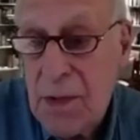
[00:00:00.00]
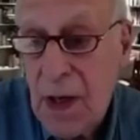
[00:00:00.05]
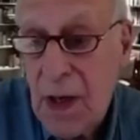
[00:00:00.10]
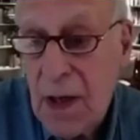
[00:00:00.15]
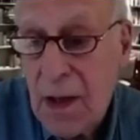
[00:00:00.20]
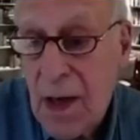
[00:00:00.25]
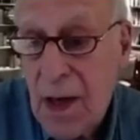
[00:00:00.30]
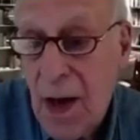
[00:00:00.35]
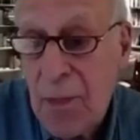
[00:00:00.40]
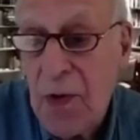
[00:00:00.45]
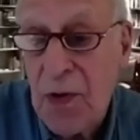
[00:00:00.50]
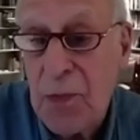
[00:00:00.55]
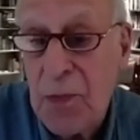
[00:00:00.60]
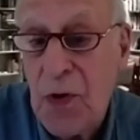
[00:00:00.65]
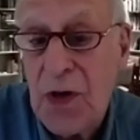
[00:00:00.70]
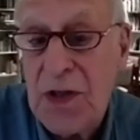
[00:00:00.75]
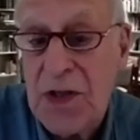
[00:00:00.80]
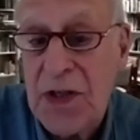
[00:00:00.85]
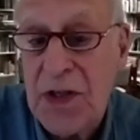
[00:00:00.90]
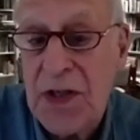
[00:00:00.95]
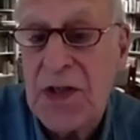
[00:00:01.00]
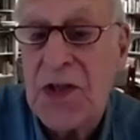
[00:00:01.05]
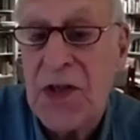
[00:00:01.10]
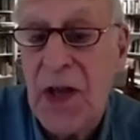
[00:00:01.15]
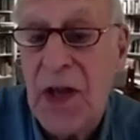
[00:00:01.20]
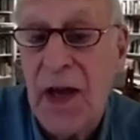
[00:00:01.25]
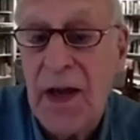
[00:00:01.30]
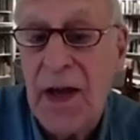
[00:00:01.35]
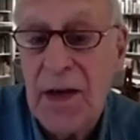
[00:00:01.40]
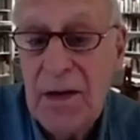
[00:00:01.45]
couple of books since
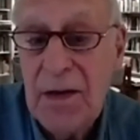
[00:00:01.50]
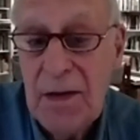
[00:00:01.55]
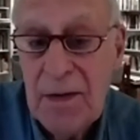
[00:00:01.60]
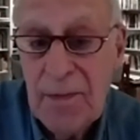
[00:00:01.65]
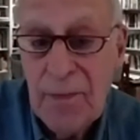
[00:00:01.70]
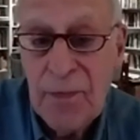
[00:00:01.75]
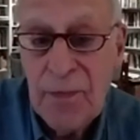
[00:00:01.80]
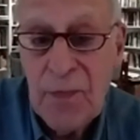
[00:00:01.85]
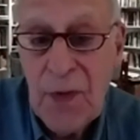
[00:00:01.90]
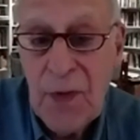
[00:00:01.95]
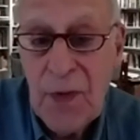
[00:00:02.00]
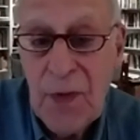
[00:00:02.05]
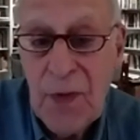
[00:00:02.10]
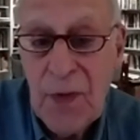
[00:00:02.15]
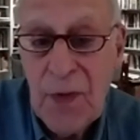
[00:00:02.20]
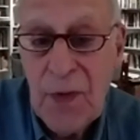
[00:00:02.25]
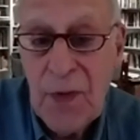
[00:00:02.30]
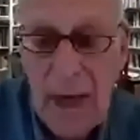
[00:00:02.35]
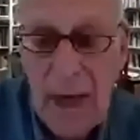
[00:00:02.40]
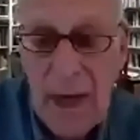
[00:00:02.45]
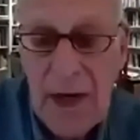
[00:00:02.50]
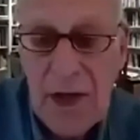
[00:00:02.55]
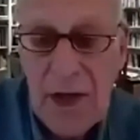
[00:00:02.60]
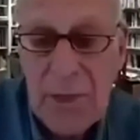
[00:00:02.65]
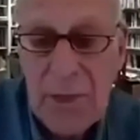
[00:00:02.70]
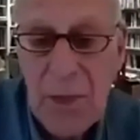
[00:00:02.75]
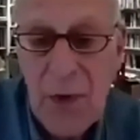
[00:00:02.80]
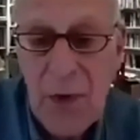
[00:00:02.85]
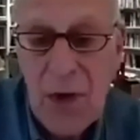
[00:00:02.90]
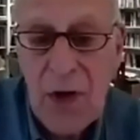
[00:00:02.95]
then. My
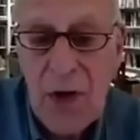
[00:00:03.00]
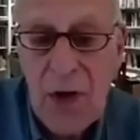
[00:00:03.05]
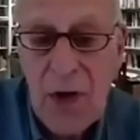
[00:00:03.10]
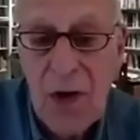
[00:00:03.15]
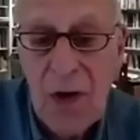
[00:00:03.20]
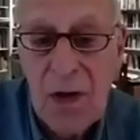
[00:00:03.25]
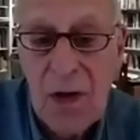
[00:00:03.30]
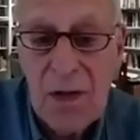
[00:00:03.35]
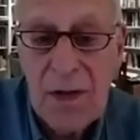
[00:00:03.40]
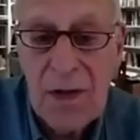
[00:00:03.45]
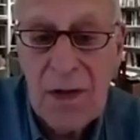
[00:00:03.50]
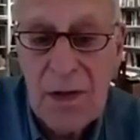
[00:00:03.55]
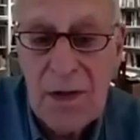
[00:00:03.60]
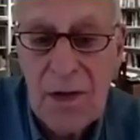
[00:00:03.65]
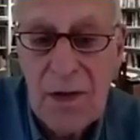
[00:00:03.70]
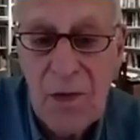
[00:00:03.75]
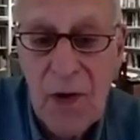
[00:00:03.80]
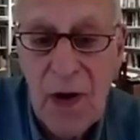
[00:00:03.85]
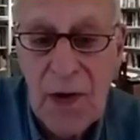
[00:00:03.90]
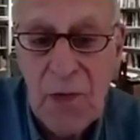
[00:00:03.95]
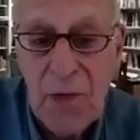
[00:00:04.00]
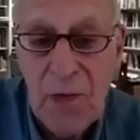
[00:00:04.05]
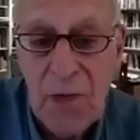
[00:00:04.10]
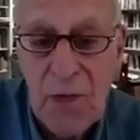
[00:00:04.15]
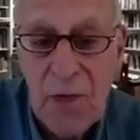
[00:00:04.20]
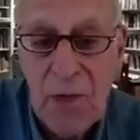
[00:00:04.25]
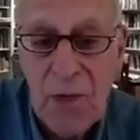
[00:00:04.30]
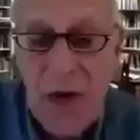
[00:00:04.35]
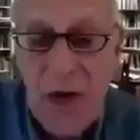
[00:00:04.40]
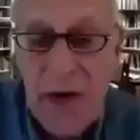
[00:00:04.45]
latest book called The Right
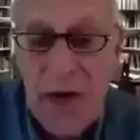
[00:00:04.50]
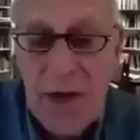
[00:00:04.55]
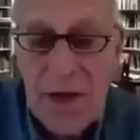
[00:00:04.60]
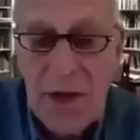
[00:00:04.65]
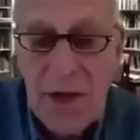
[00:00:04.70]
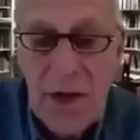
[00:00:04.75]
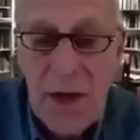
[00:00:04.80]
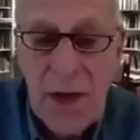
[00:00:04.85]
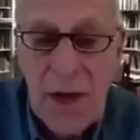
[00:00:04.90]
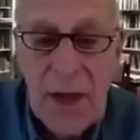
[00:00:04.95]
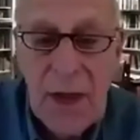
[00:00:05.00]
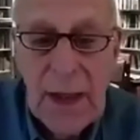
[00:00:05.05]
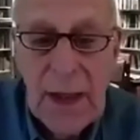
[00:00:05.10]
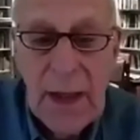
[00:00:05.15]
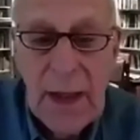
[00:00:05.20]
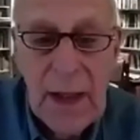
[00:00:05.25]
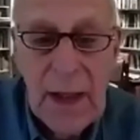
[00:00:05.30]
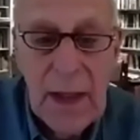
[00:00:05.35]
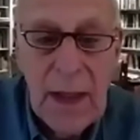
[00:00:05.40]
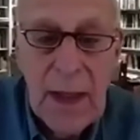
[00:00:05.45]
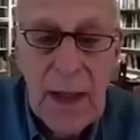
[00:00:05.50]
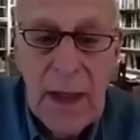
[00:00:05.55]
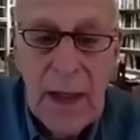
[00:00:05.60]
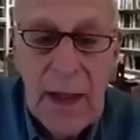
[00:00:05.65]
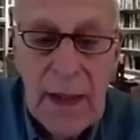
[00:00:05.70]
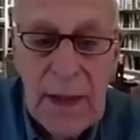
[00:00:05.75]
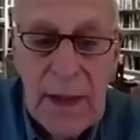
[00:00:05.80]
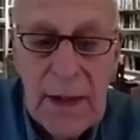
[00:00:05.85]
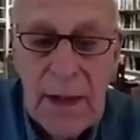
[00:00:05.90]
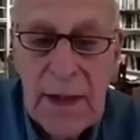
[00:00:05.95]
Way to Flourish
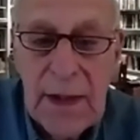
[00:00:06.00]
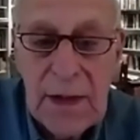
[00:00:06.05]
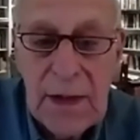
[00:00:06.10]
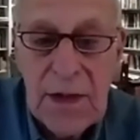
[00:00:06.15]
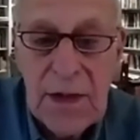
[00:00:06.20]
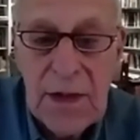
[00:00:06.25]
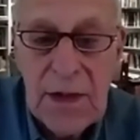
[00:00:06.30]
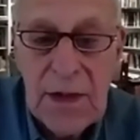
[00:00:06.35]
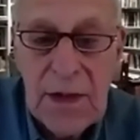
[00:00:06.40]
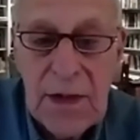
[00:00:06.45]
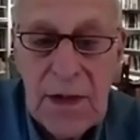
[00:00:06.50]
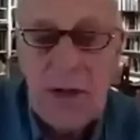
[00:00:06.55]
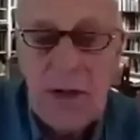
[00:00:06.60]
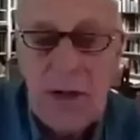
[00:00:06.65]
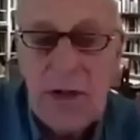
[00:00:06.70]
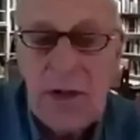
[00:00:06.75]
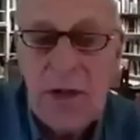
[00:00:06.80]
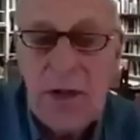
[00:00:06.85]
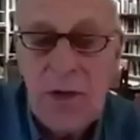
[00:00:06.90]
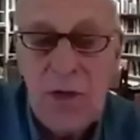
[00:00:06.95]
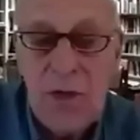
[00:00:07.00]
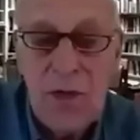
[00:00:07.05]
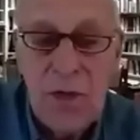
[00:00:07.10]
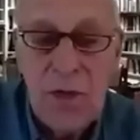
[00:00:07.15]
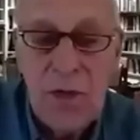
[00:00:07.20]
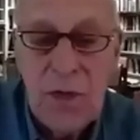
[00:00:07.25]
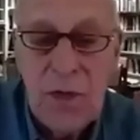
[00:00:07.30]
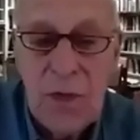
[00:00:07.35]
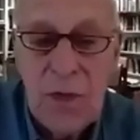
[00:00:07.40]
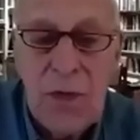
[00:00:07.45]
is
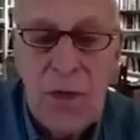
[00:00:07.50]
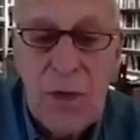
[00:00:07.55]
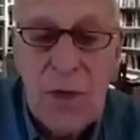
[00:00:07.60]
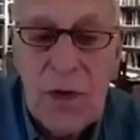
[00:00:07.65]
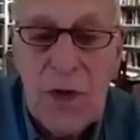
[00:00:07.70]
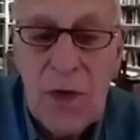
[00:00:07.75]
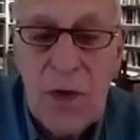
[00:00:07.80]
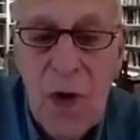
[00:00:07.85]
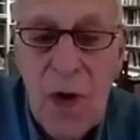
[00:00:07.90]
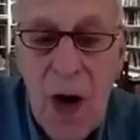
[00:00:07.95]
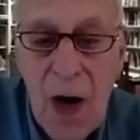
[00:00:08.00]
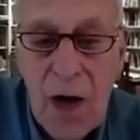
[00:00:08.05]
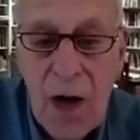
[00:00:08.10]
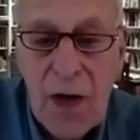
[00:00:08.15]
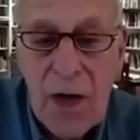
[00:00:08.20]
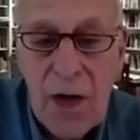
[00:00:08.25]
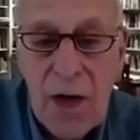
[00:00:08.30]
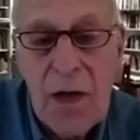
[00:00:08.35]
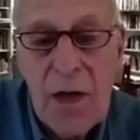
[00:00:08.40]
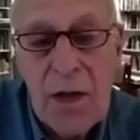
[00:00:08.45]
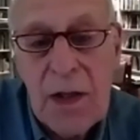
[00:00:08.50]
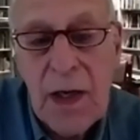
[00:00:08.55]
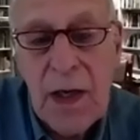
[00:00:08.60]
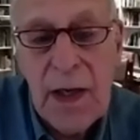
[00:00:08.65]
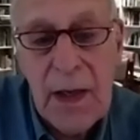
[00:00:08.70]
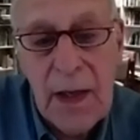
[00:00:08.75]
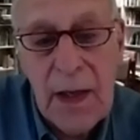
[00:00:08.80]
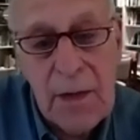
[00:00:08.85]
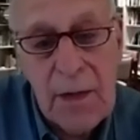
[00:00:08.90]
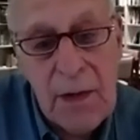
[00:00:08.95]
to argue,
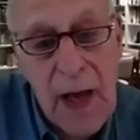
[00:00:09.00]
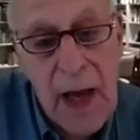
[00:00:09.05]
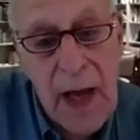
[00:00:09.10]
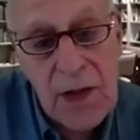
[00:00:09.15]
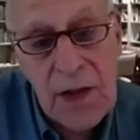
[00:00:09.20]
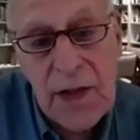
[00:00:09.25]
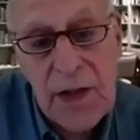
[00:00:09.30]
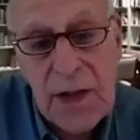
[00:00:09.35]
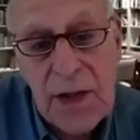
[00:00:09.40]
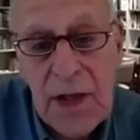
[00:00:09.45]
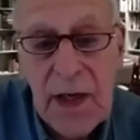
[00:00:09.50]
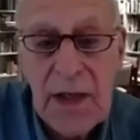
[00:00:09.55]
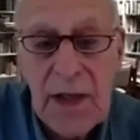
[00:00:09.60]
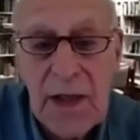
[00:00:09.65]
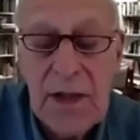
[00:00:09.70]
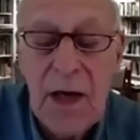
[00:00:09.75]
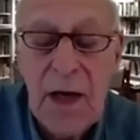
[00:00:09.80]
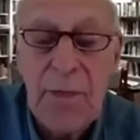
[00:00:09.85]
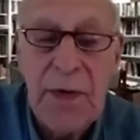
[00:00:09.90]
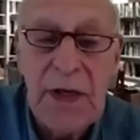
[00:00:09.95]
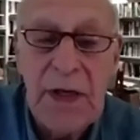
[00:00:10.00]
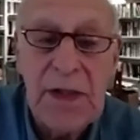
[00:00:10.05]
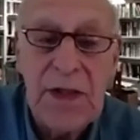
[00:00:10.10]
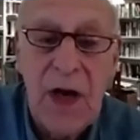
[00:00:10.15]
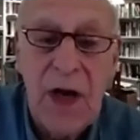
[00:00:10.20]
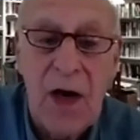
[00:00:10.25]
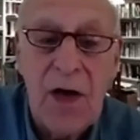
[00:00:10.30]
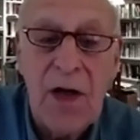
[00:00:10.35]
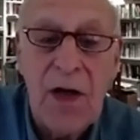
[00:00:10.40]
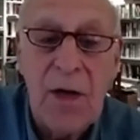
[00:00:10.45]
it actually takes up
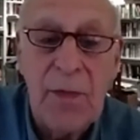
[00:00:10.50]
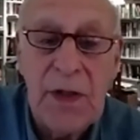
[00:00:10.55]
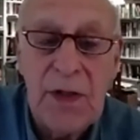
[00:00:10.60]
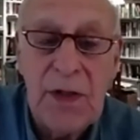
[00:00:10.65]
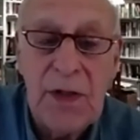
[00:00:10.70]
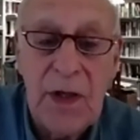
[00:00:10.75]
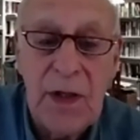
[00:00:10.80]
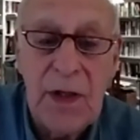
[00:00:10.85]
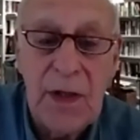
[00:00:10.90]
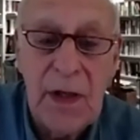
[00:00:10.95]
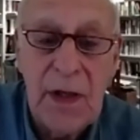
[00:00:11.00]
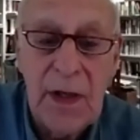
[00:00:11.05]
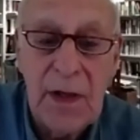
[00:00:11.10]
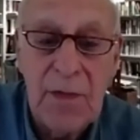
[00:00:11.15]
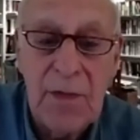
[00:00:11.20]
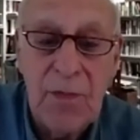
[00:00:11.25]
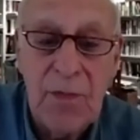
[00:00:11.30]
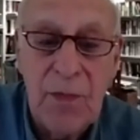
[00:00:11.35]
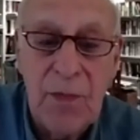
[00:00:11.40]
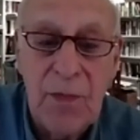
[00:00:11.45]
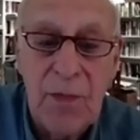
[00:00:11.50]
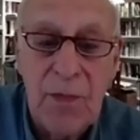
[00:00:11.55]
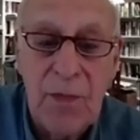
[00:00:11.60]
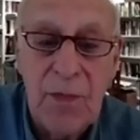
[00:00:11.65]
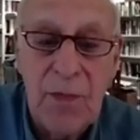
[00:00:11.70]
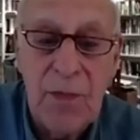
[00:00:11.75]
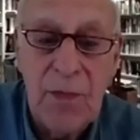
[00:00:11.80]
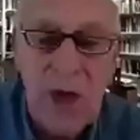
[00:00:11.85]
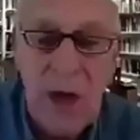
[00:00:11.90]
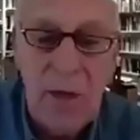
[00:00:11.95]
his arguments
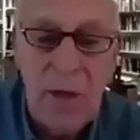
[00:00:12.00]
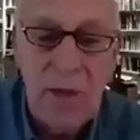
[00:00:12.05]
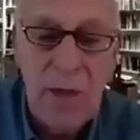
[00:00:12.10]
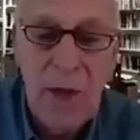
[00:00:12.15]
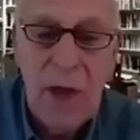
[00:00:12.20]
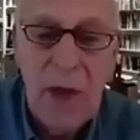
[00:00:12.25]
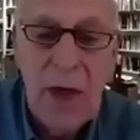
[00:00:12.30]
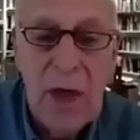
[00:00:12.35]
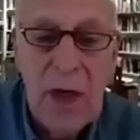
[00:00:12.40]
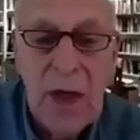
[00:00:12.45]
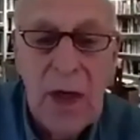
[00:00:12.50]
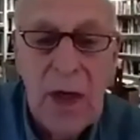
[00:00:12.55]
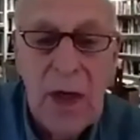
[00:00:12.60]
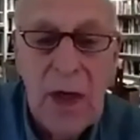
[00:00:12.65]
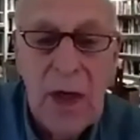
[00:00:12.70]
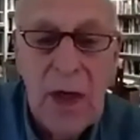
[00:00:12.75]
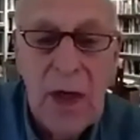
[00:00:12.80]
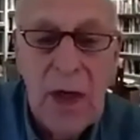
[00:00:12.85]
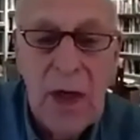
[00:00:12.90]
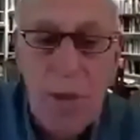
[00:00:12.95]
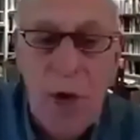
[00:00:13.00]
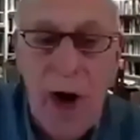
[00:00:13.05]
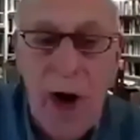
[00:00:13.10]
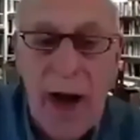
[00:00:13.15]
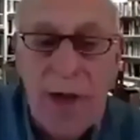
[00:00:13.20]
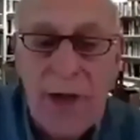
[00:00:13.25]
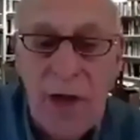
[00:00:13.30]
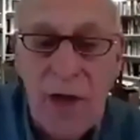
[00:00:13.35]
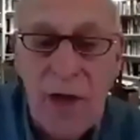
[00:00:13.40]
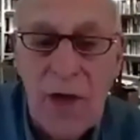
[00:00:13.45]
in some more
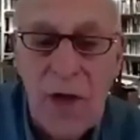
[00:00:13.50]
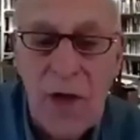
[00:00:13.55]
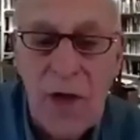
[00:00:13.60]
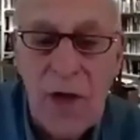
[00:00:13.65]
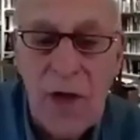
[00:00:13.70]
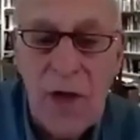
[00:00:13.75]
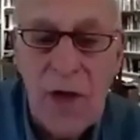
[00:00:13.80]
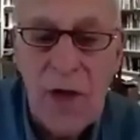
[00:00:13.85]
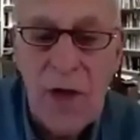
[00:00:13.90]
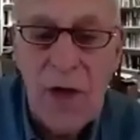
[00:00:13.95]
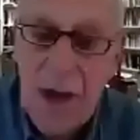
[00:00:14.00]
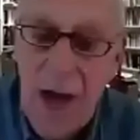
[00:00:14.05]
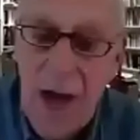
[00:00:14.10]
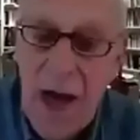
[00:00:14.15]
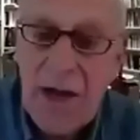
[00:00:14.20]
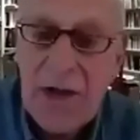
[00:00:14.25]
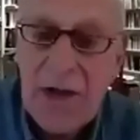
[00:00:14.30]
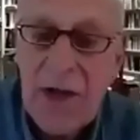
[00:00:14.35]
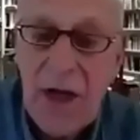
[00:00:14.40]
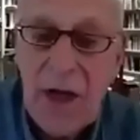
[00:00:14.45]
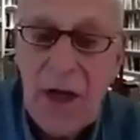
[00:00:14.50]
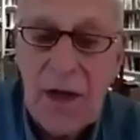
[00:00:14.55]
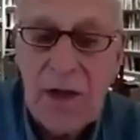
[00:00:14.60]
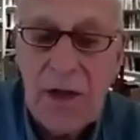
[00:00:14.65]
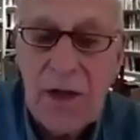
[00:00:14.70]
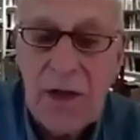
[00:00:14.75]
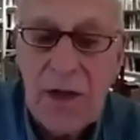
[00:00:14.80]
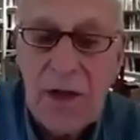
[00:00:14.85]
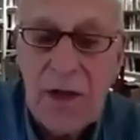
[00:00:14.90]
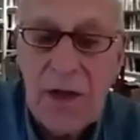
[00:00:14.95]
practical
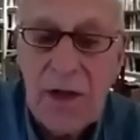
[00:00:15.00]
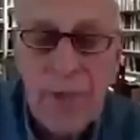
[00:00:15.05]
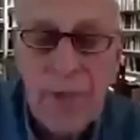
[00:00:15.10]
context.